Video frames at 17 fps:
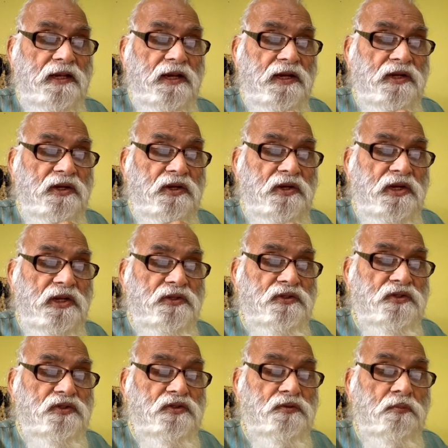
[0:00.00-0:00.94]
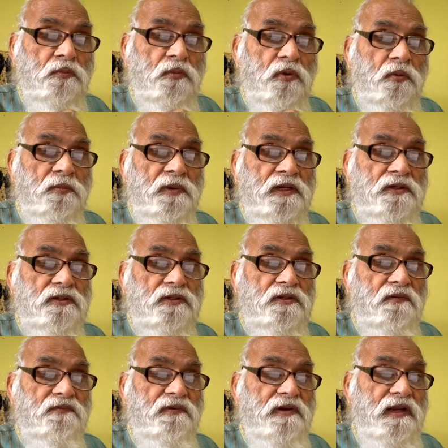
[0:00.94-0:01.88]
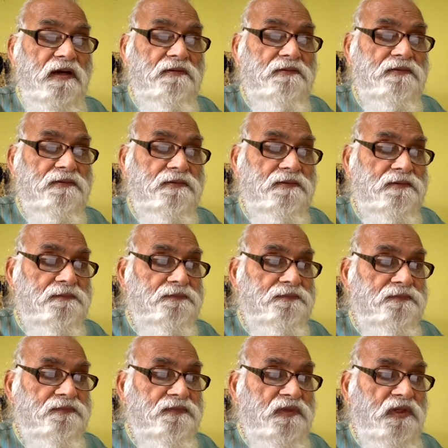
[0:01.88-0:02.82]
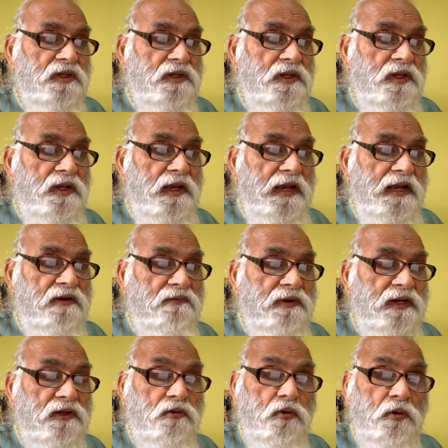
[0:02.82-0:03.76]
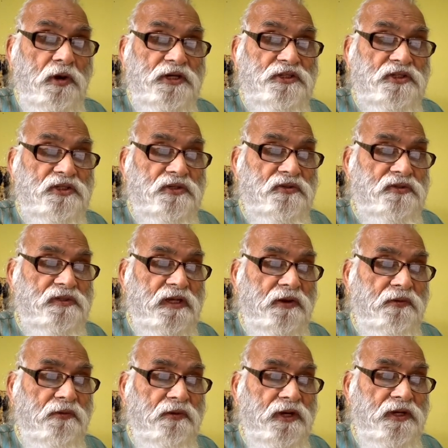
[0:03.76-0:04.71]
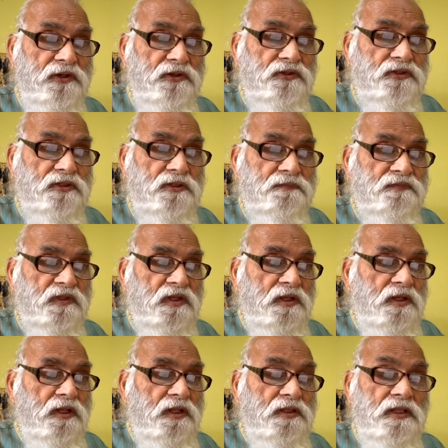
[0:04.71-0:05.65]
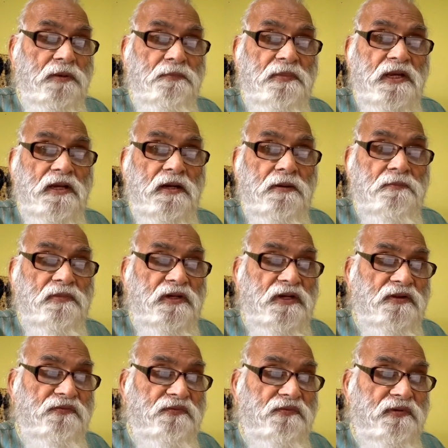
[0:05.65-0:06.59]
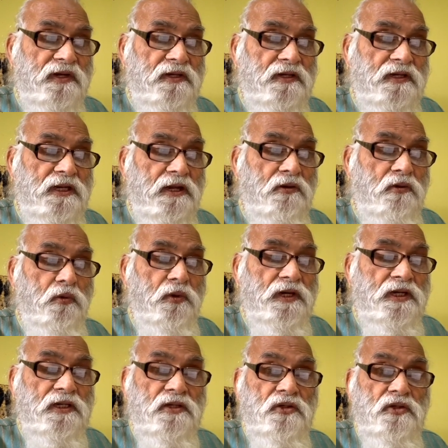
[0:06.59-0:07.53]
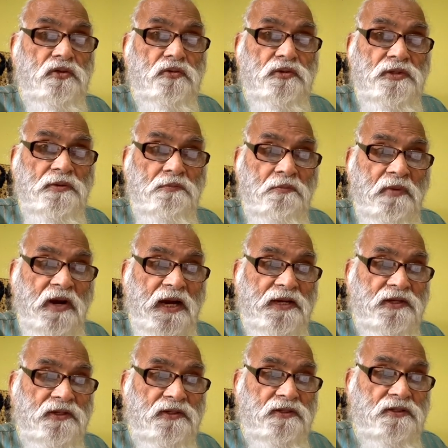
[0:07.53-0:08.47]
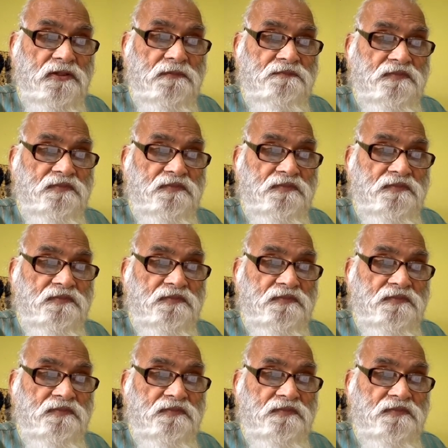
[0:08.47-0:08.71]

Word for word: intense moment of love. And when questions are raised, they become different according to the mind